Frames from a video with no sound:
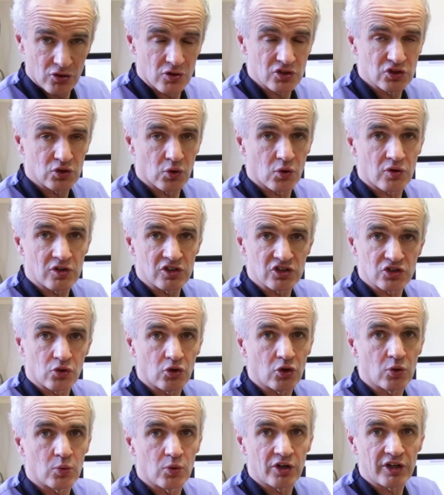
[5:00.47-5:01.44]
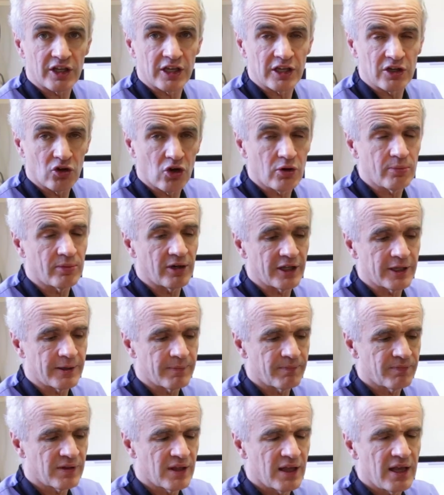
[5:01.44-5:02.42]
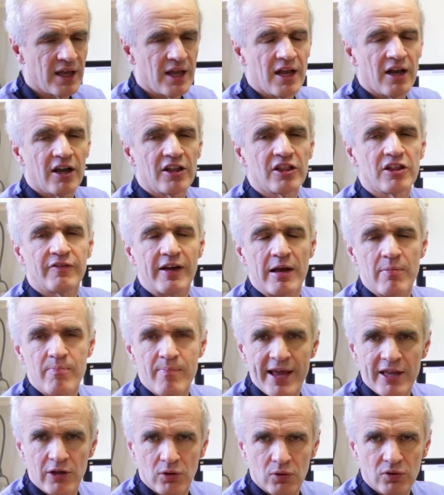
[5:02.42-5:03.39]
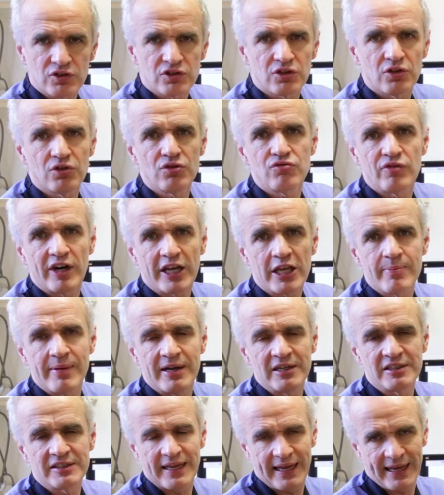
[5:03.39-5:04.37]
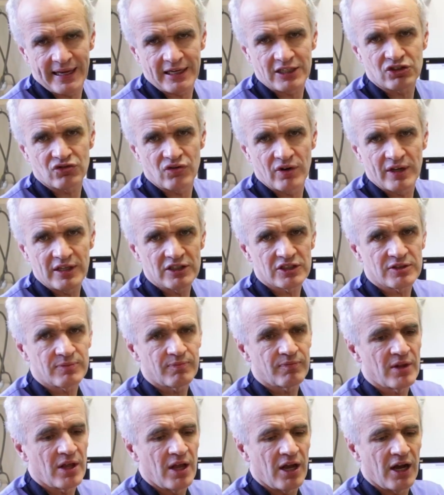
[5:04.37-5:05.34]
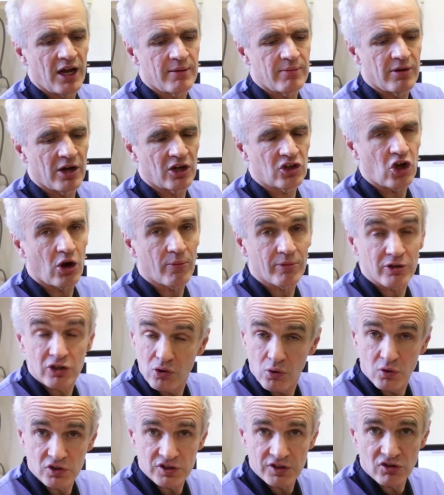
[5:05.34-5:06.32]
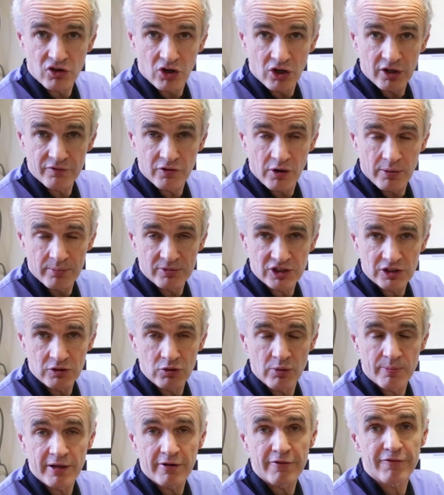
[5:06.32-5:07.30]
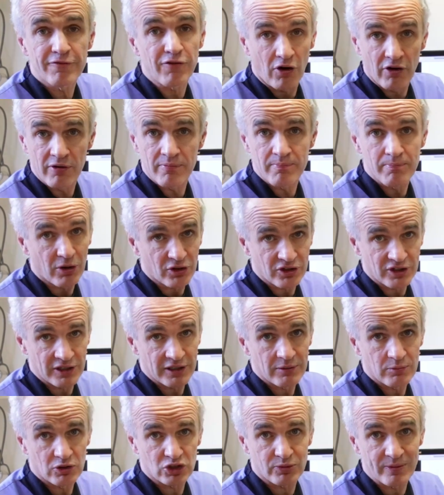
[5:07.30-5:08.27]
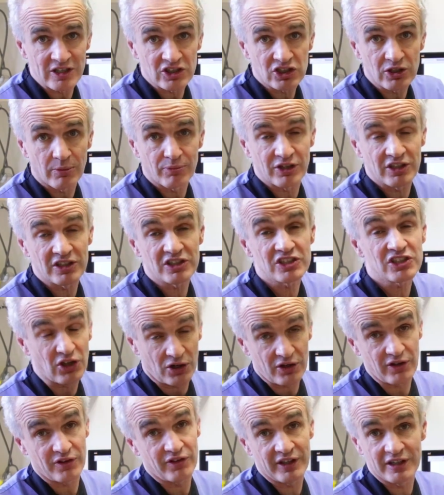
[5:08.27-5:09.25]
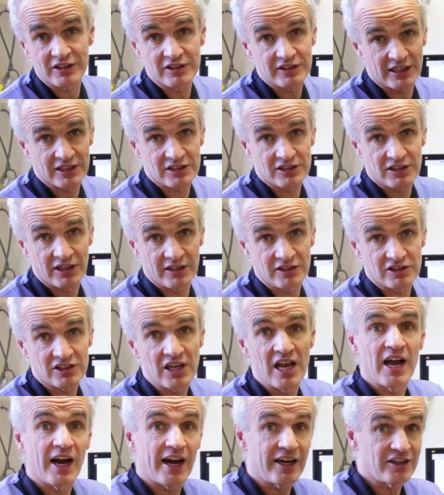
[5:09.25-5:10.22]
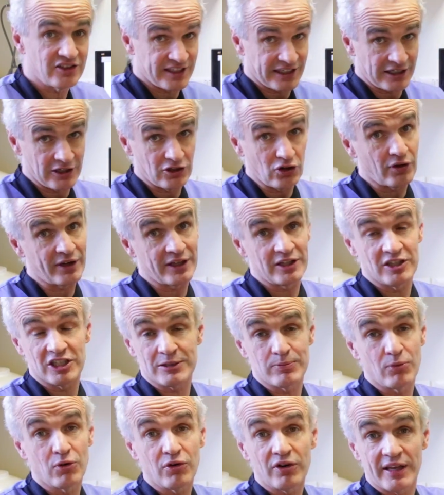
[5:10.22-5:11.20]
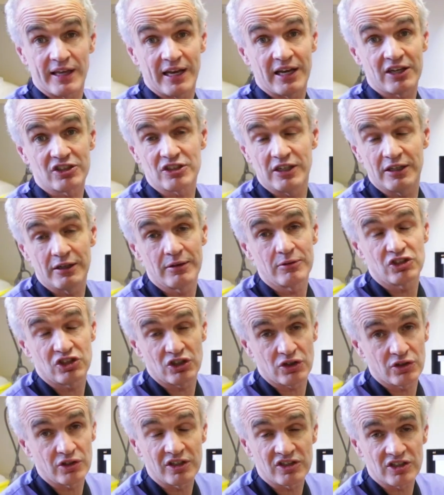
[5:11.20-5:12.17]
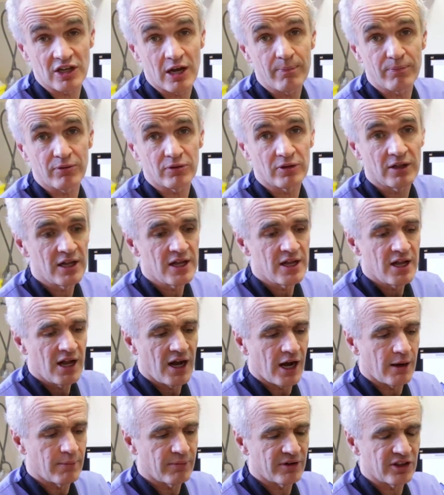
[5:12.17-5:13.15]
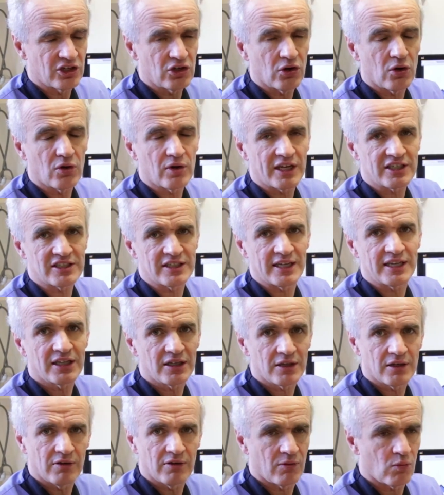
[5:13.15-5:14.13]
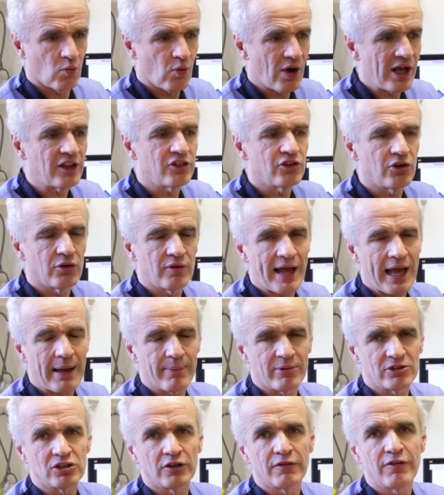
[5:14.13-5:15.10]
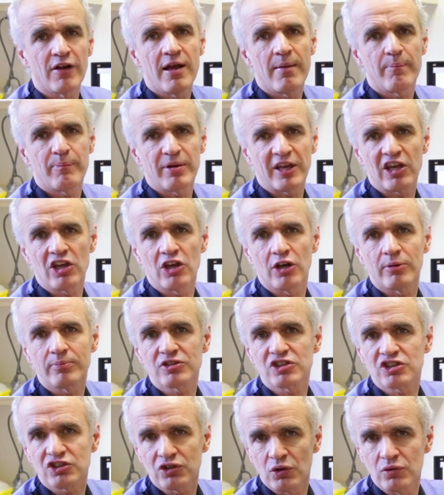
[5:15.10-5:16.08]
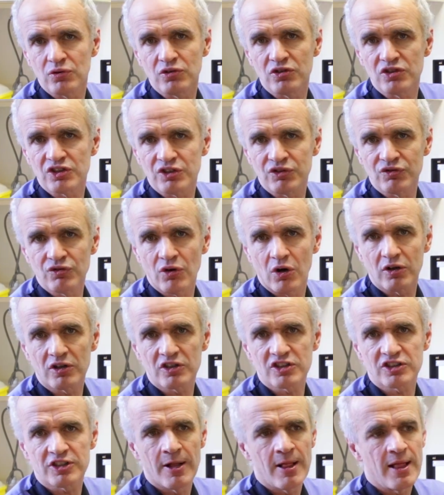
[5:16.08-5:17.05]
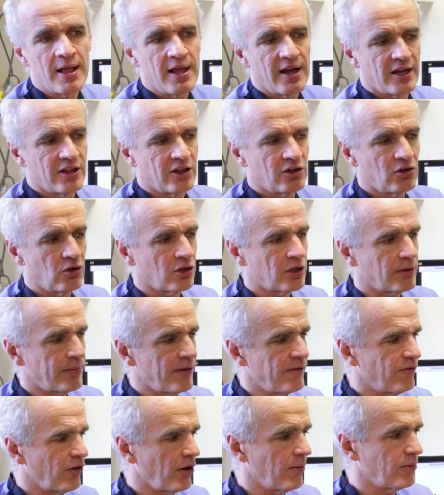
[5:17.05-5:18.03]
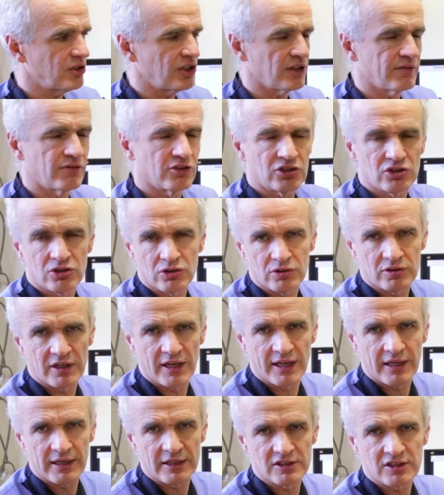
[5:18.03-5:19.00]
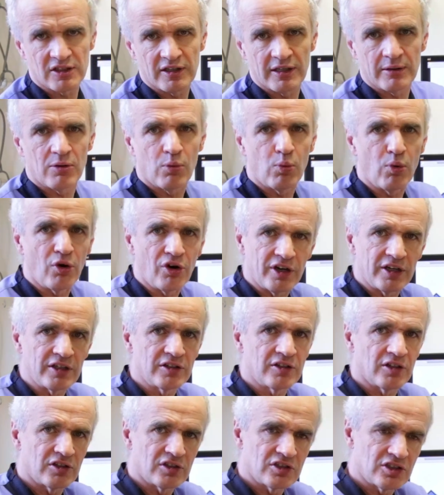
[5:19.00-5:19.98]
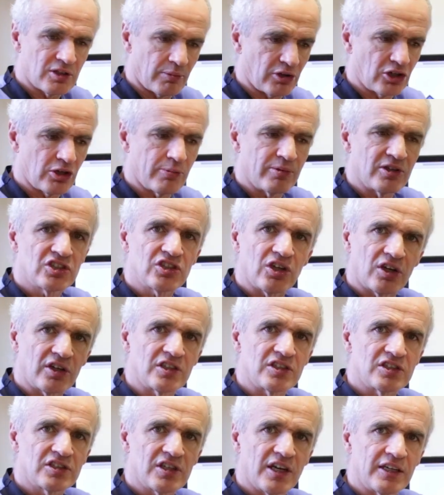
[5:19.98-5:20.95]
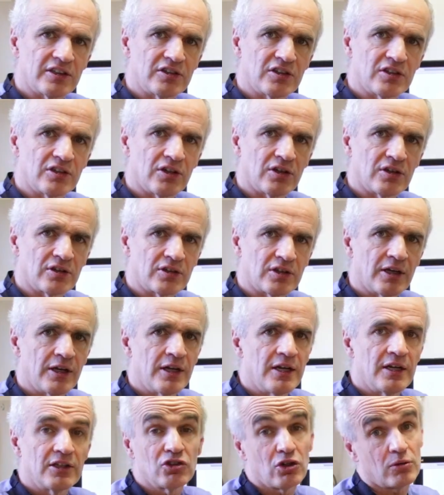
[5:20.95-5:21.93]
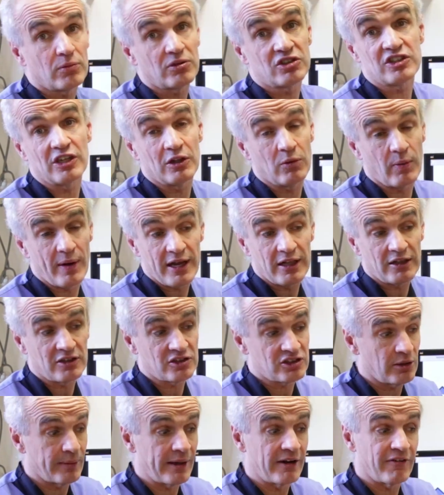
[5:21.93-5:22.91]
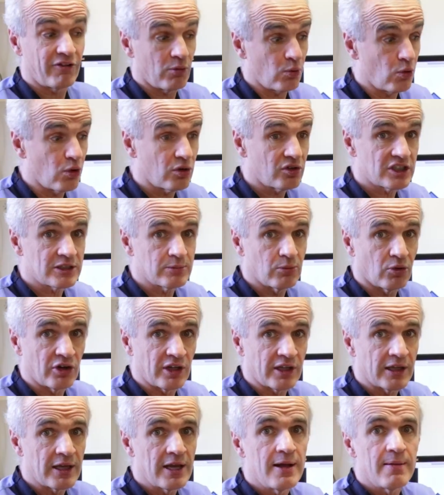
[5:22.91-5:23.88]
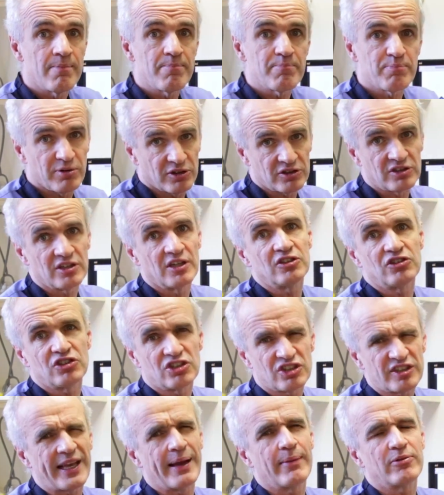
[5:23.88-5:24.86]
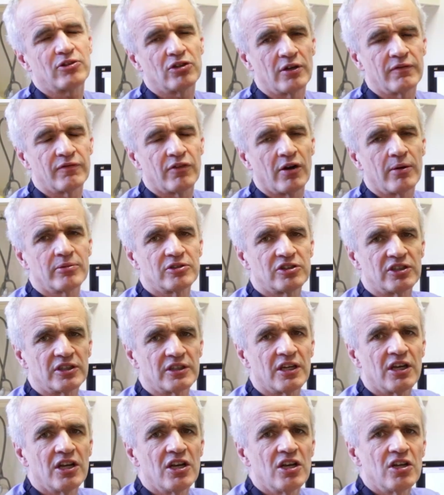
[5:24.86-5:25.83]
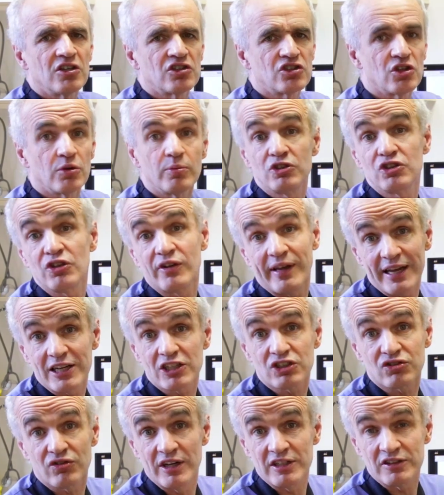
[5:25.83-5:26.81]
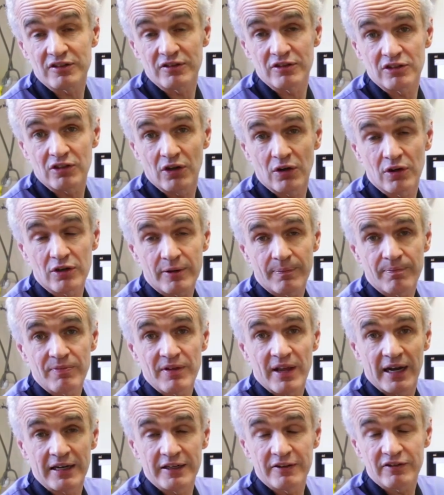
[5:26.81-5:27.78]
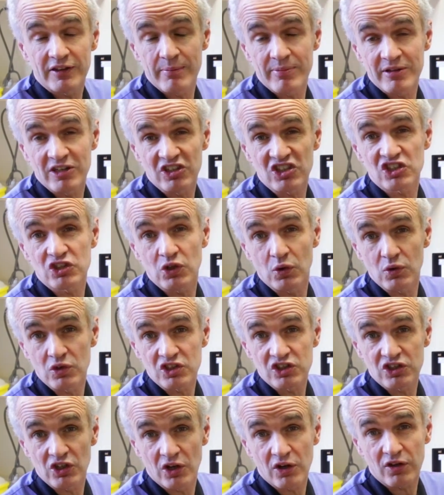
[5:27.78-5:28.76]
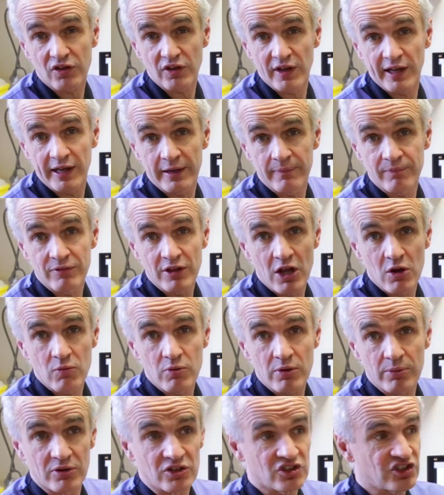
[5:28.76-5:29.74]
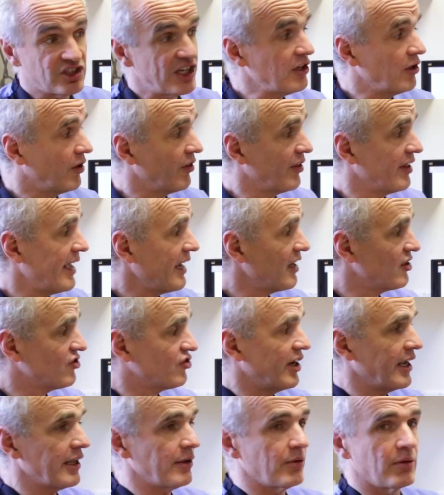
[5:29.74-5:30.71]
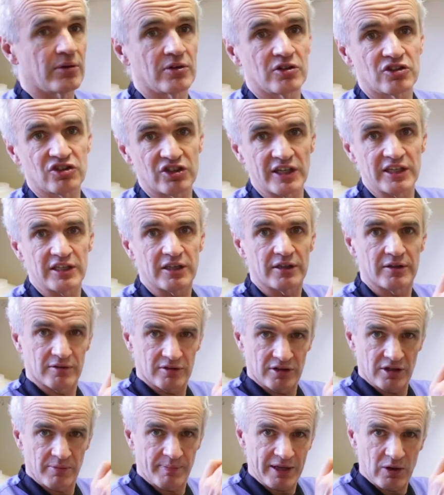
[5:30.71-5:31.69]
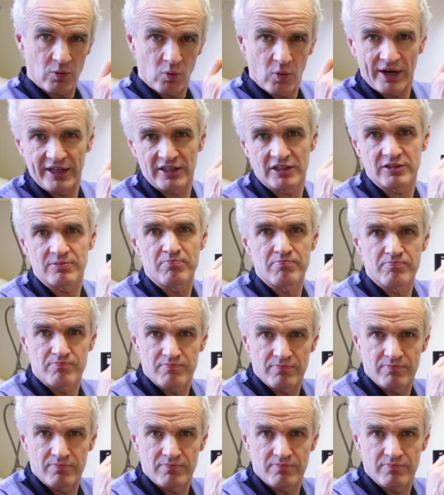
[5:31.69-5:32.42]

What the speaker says: those organs are all working normally. The vet may also recommend x-rays. A common cause of chronic vomiting would be a foreign body, which means something stuck in the intestines. I just had a dog in this morning, actually, which is a good example, where the dog has a well-known habit of picking up stones and rocks, and the dog had been vomiting for 2 days, and they were worried that something could be stuck inside the dog. The dog was still well, still went for a walk this morning, but just kept on vomiting. So we took x-rays of the dog, and if there'd been a stone stuck there, we would have seen on the x-ray, we would have seen the big white